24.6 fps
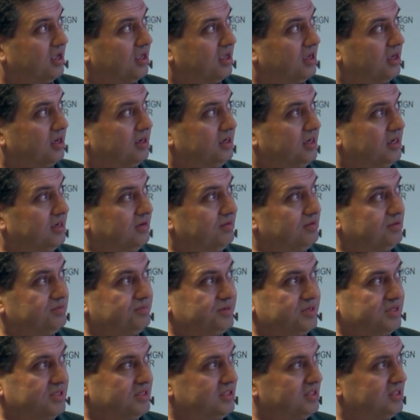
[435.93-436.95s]

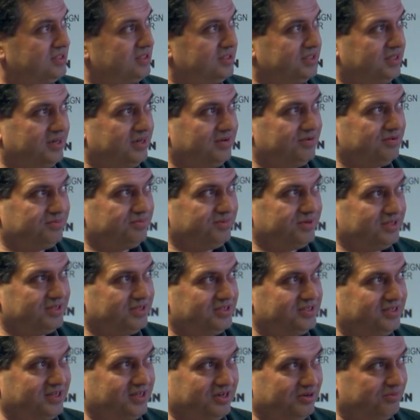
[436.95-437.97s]
Deliverables.
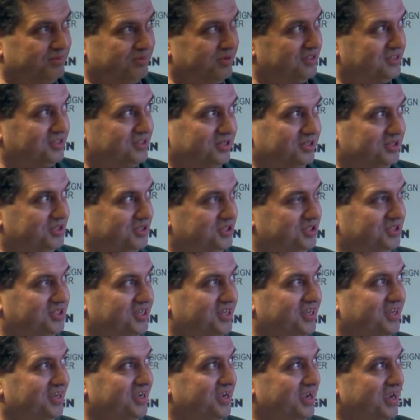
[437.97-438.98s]
This is
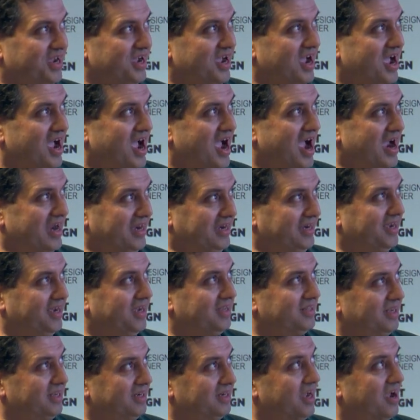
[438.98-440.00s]
an idea
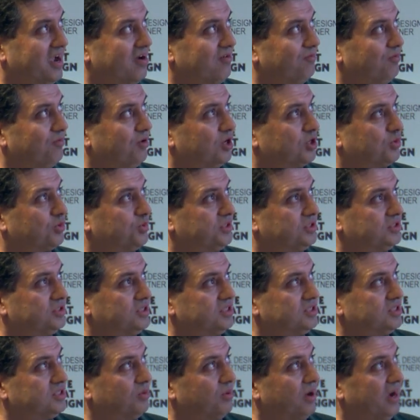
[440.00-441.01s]
that I've worked with
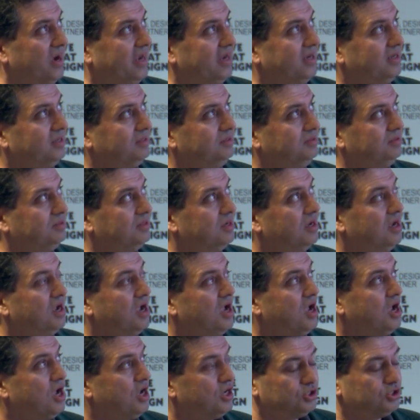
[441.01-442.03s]
since a while.
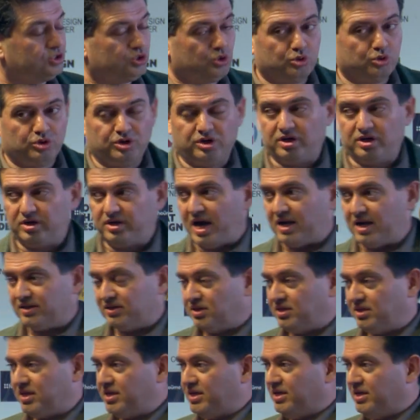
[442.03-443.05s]
So rather
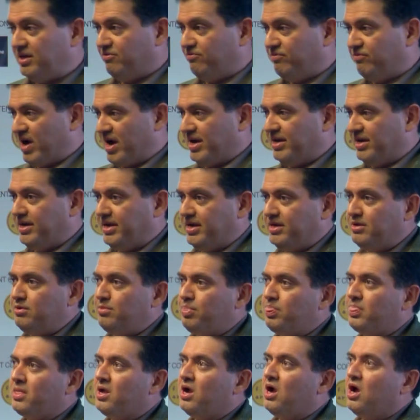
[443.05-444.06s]
than defining
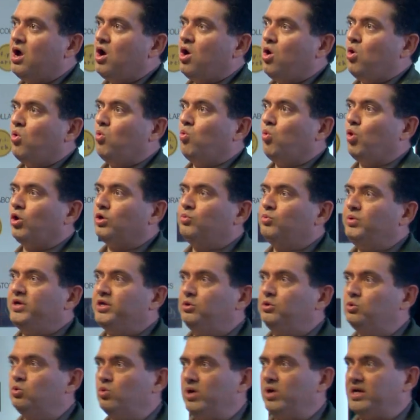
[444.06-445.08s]
what we
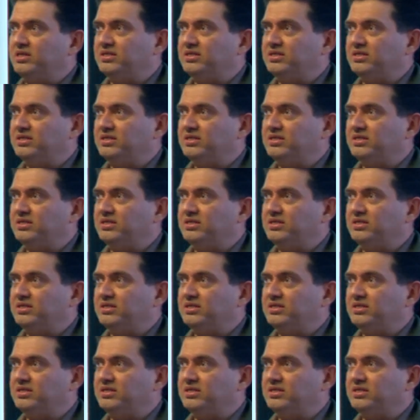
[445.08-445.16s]
do as